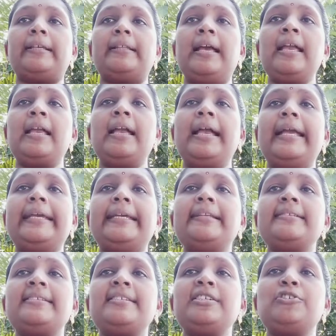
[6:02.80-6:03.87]
the
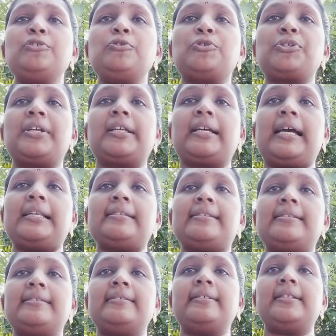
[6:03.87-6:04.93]
institution
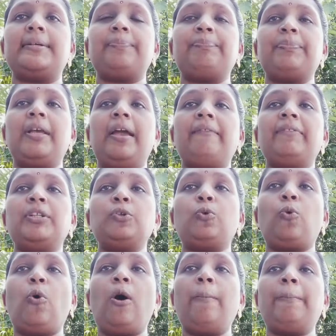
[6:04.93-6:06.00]
concerned with the
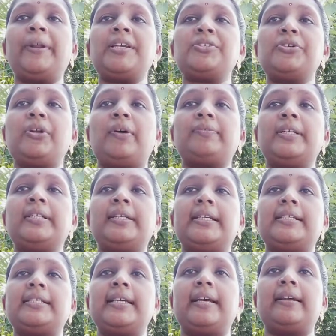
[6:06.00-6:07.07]
cooperation of the
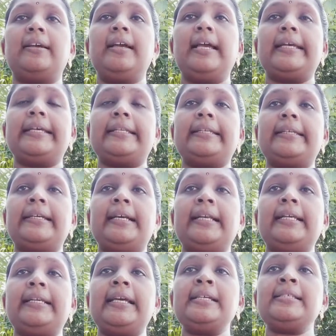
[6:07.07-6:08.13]
teacher. In
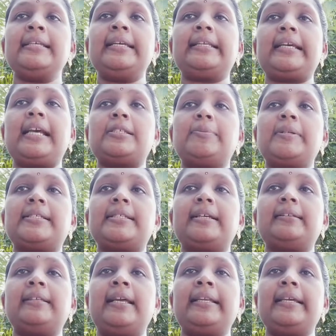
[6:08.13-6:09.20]
early days, it has been
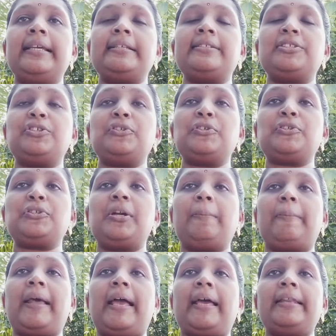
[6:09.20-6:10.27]
said that institutional
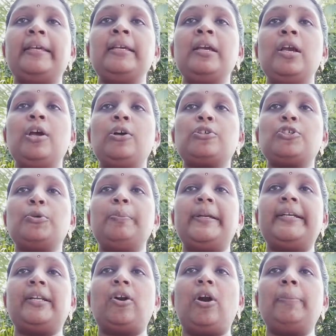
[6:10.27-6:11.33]
planning should be
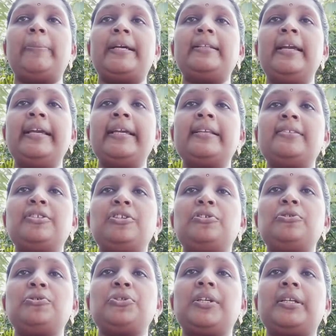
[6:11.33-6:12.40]
drawn by the
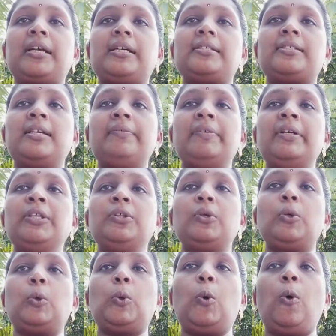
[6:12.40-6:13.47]
institution concerned with
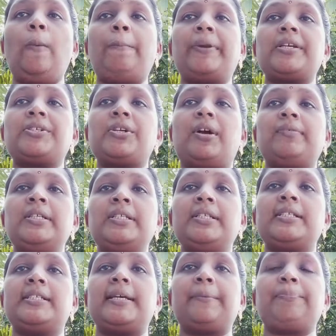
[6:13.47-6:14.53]
cooperation of the
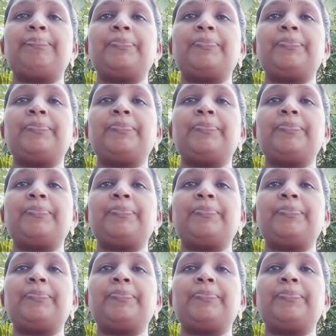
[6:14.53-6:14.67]
teacher.